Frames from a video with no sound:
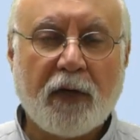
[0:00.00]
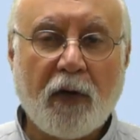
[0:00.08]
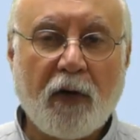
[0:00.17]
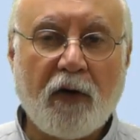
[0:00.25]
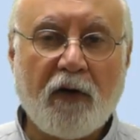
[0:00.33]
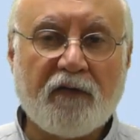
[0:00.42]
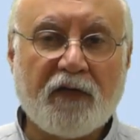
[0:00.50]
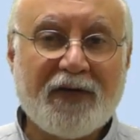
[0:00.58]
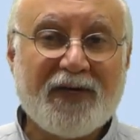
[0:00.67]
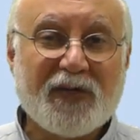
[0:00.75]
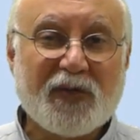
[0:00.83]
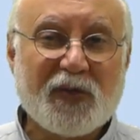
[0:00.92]
of
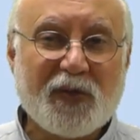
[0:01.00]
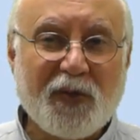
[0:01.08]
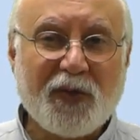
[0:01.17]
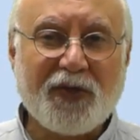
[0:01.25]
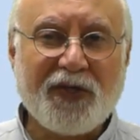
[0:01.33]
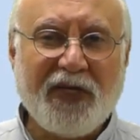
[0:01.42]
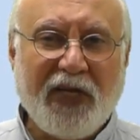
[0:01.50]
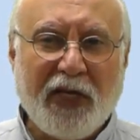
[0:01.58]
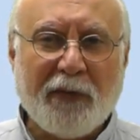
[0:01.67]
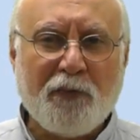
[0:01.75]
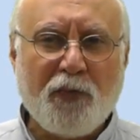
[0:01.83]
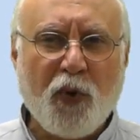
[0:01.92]
certain
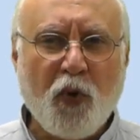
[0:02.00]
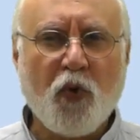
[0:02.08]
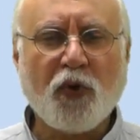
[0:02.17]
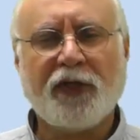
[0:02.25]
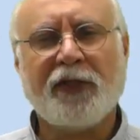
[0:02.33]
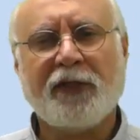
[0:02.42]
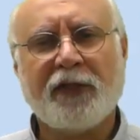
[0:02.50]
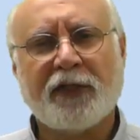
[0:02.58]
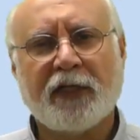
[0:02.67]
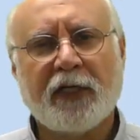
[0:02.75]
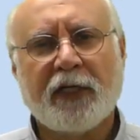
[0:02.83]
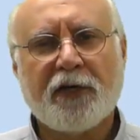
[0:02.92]
important
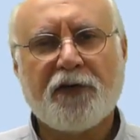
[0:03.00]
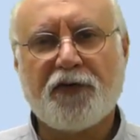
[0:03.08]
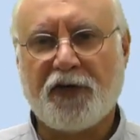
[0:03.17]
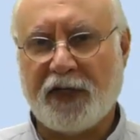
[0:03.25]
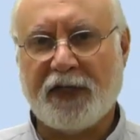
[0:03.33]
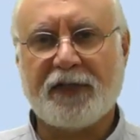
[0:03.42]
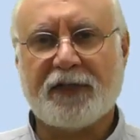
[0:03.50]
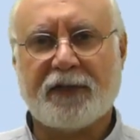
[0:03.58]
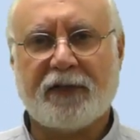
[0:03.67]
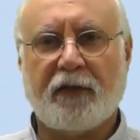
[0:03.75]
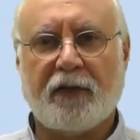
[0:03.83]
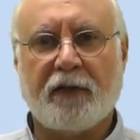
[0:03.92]
things
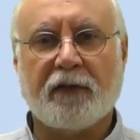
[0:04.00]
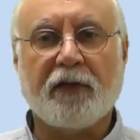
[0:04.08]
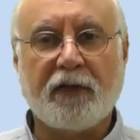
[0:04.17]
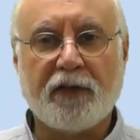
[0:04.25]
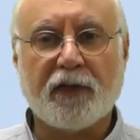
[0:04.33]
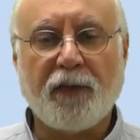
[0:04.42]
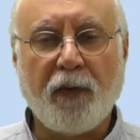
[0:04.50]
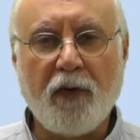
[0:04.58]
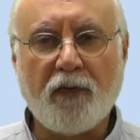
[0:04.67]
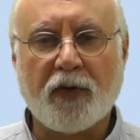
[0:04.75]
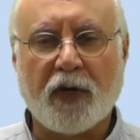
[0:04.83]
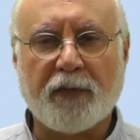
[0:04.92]
in linear
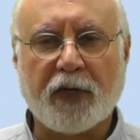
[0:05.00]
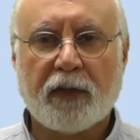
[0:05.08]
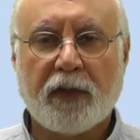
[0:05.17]
programming.